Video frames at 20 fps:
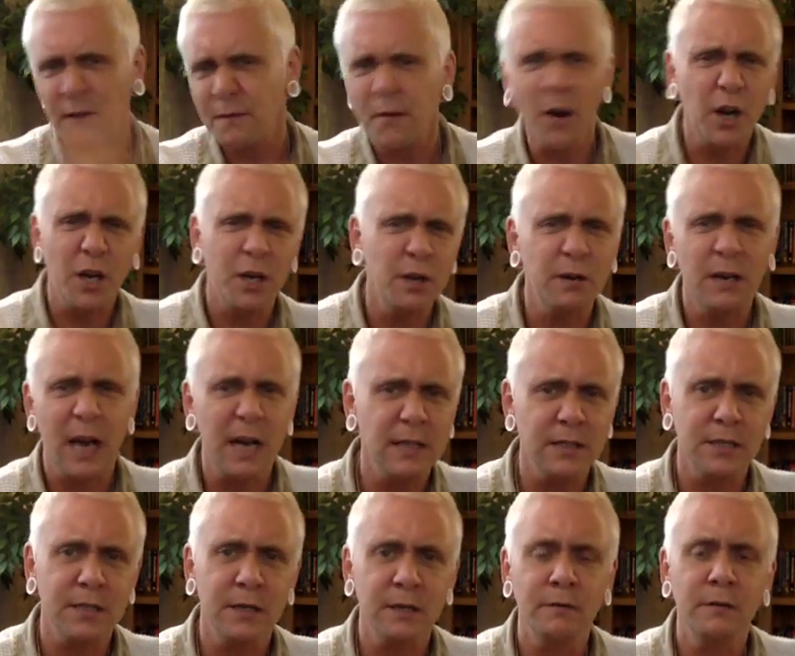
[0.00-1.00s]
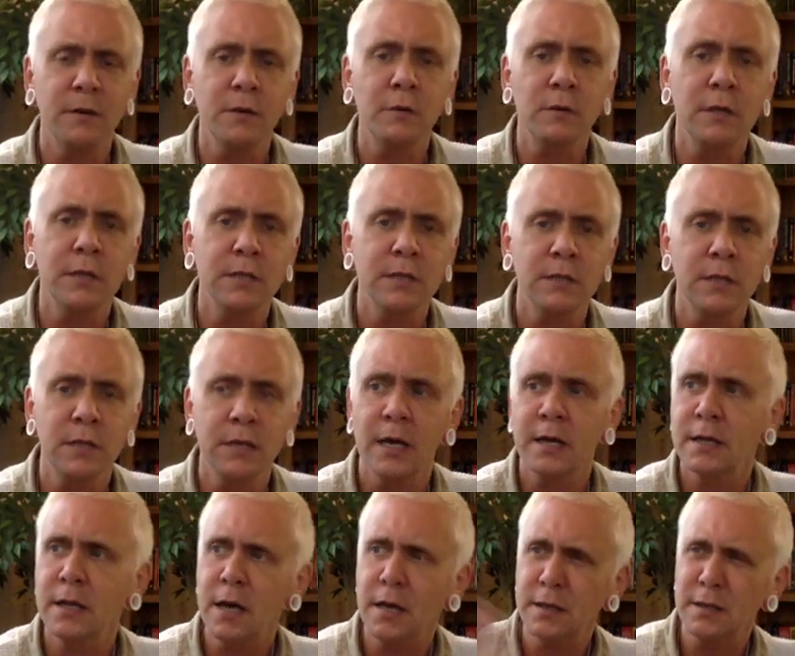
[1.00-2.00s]
fuck you cancer and all this,
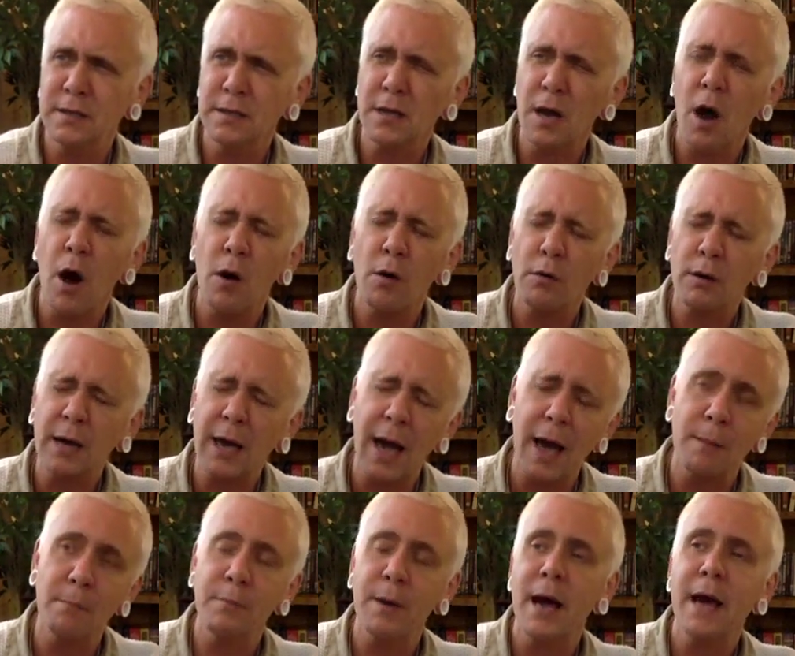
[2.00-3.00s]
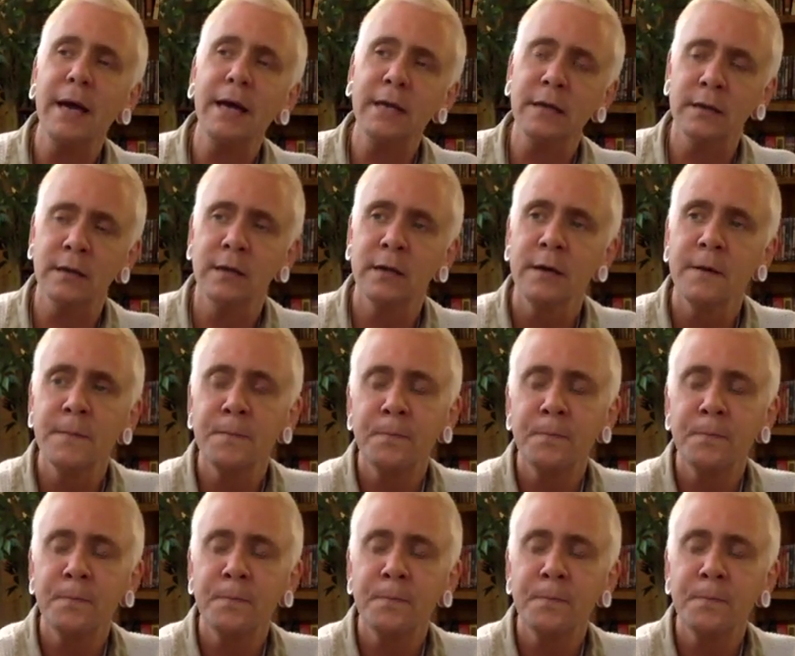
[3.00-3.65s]
and the whole campaign